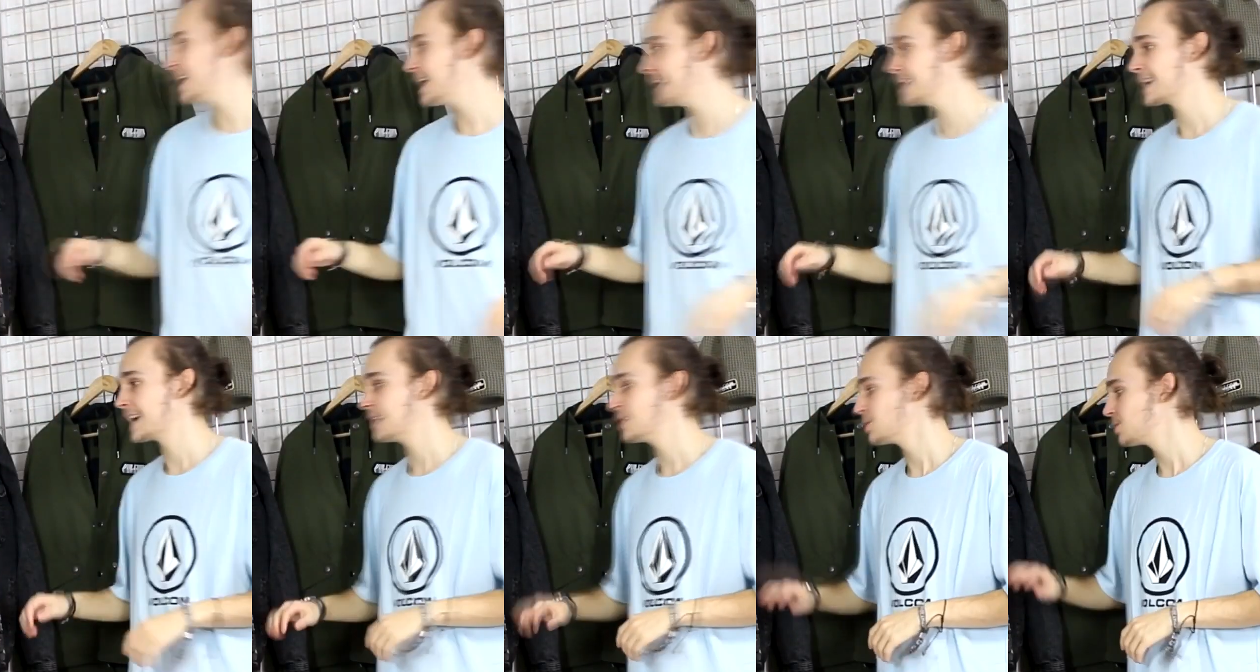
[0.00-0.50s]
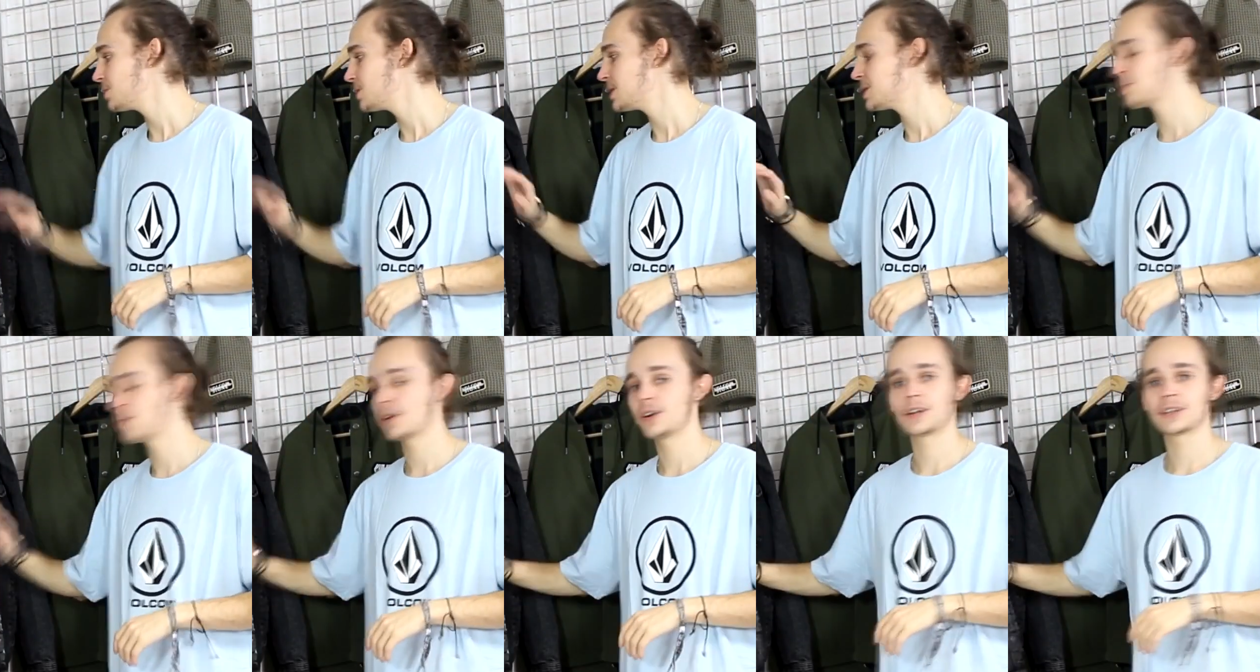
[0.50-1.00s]
And again, all
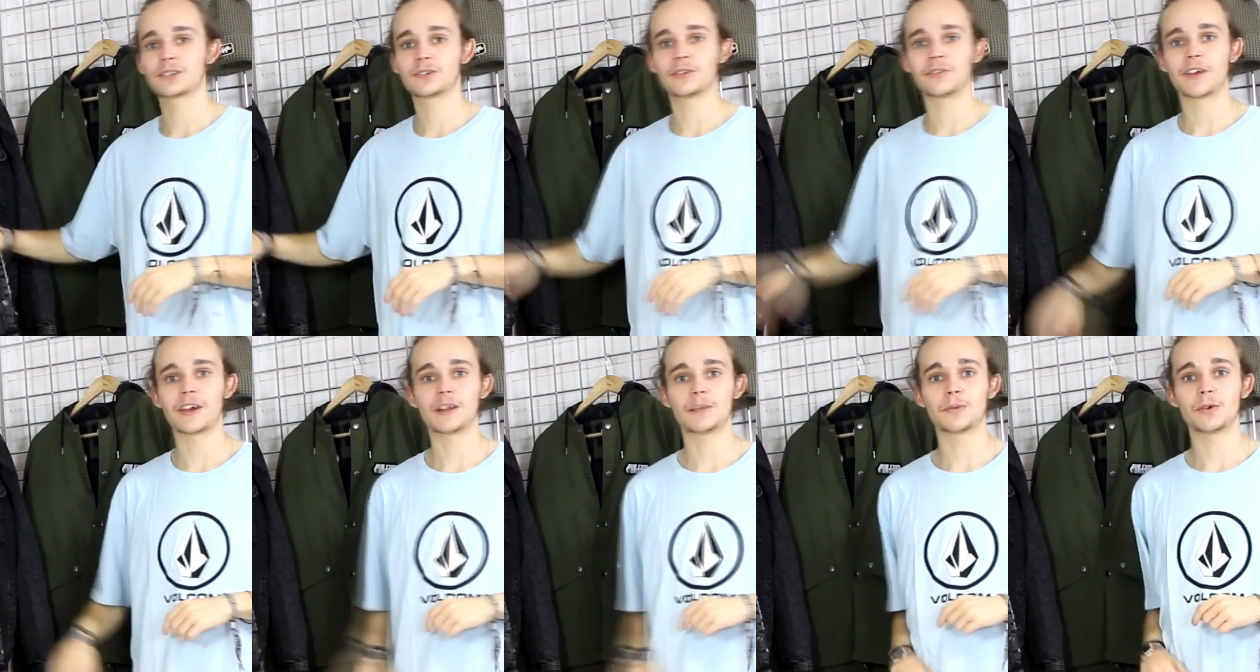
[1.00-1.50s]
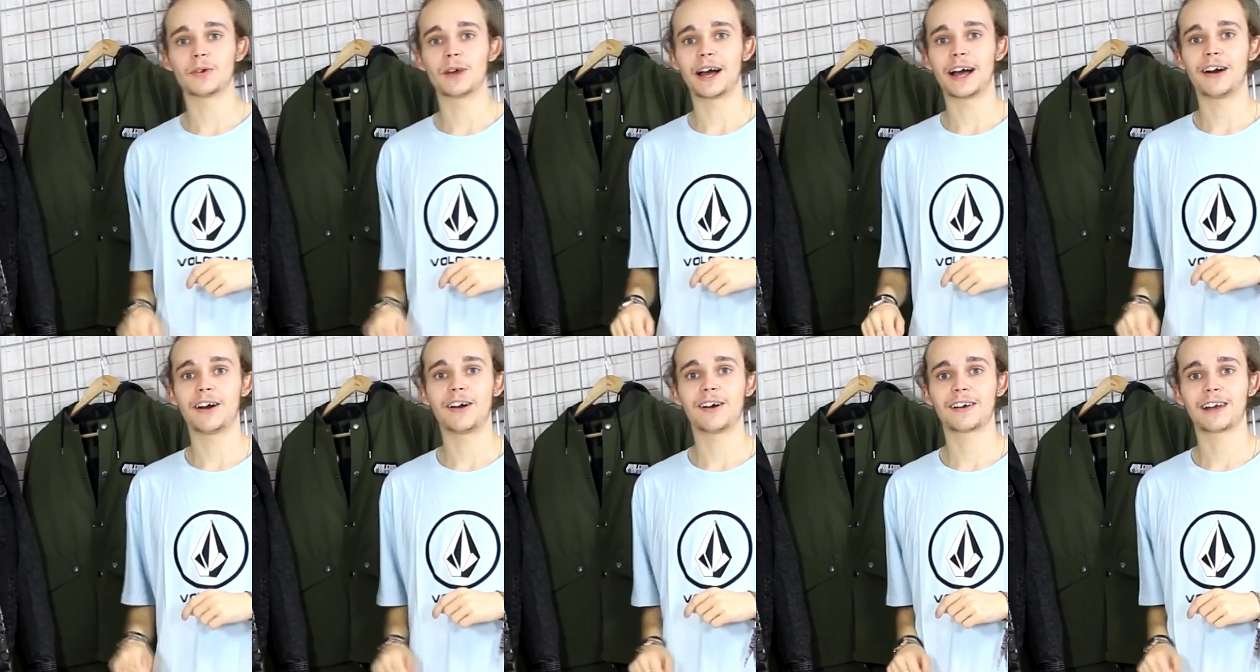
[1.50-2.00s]
these products are available
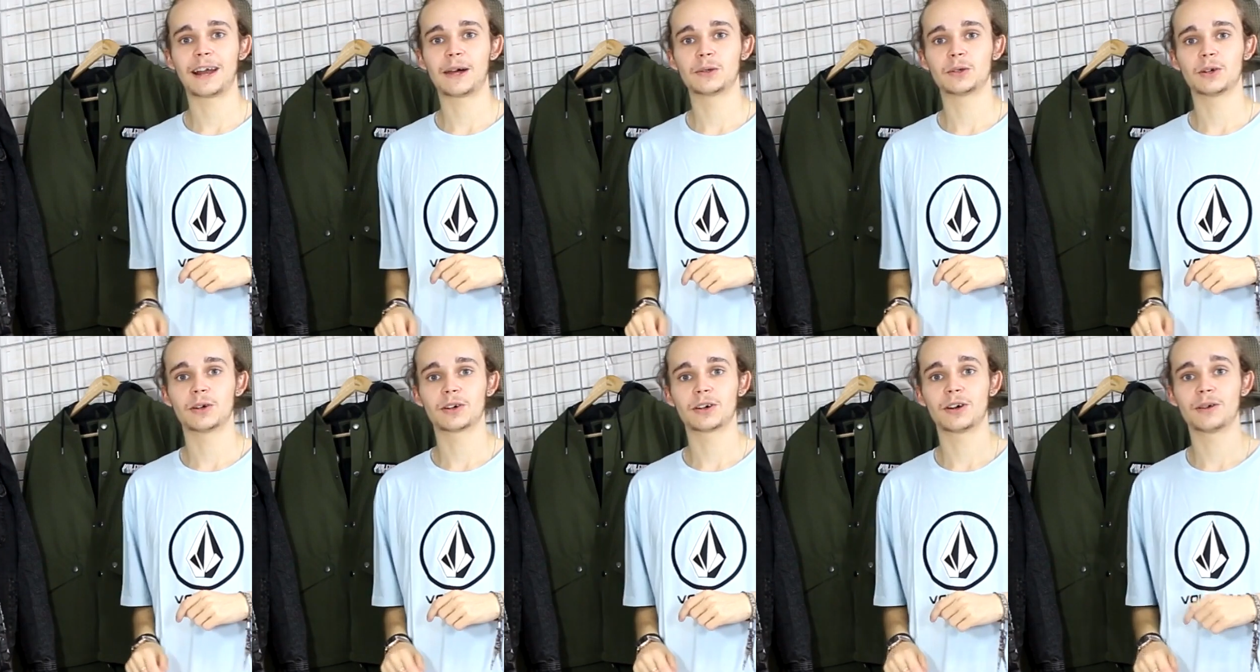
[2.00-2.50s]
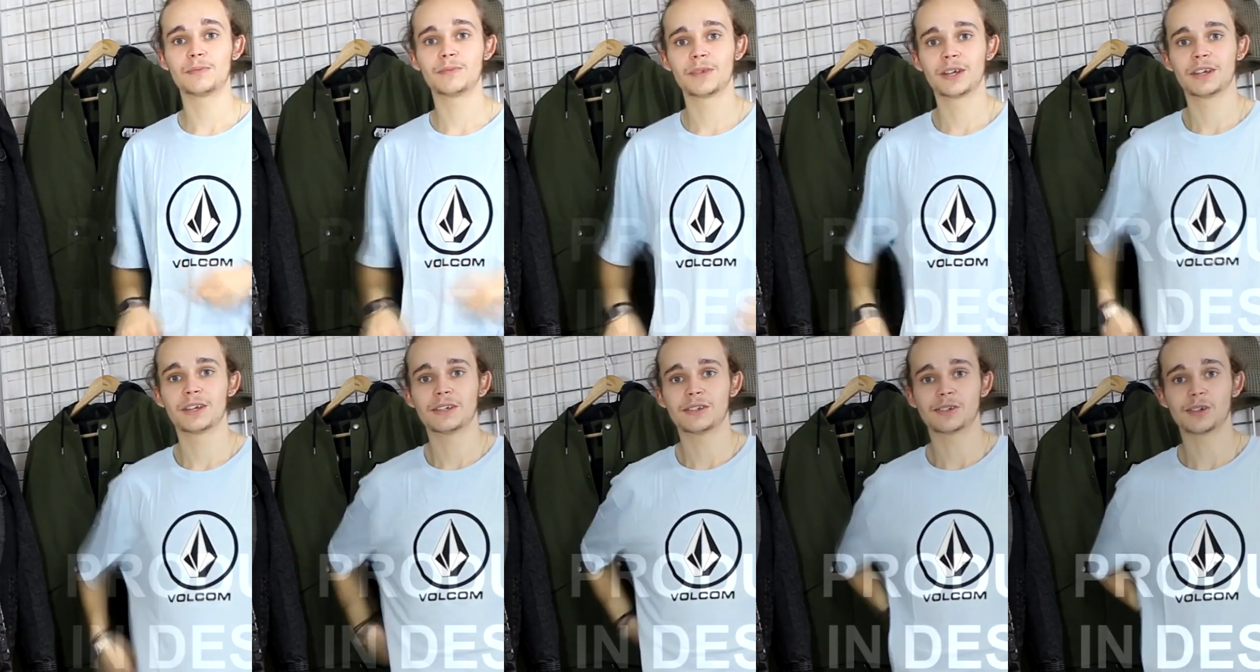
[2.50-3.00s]
at
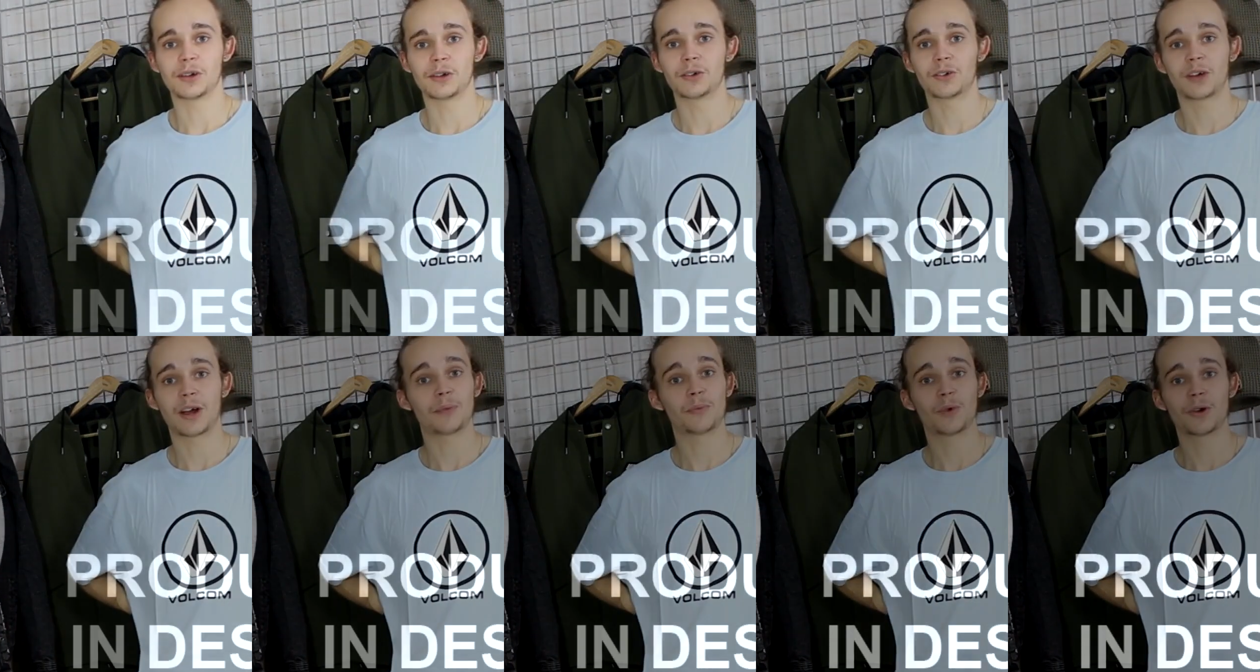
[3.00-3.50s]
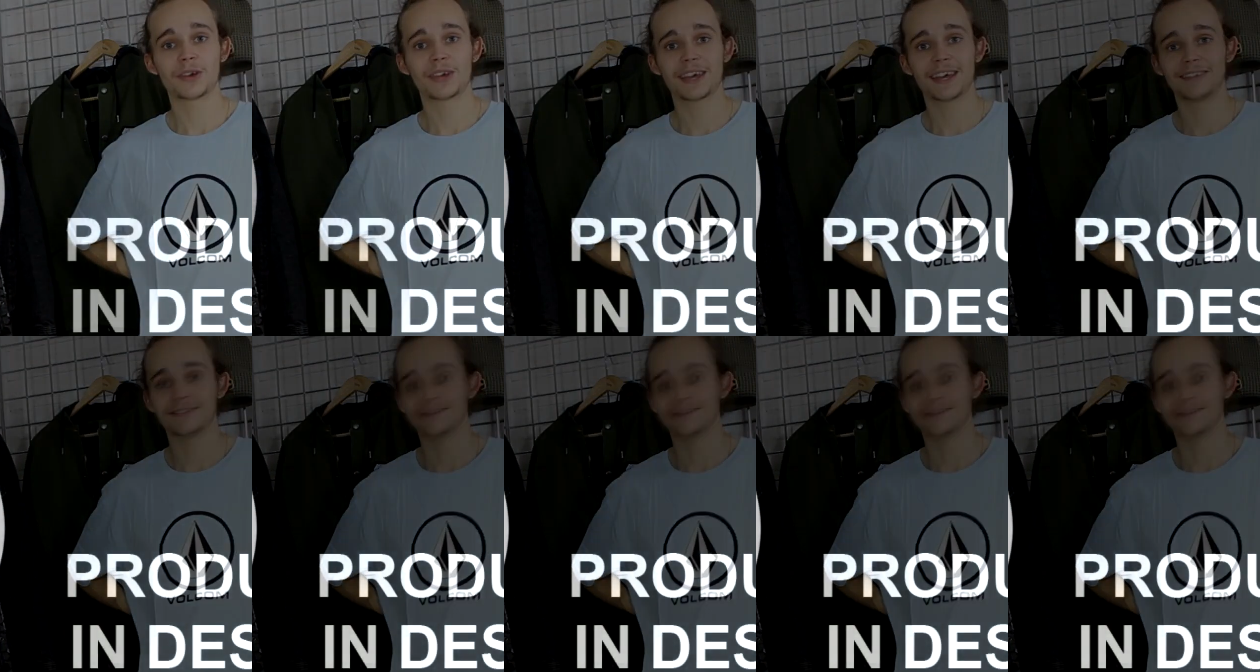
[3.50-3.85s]
hardcloud.com, so grab them while you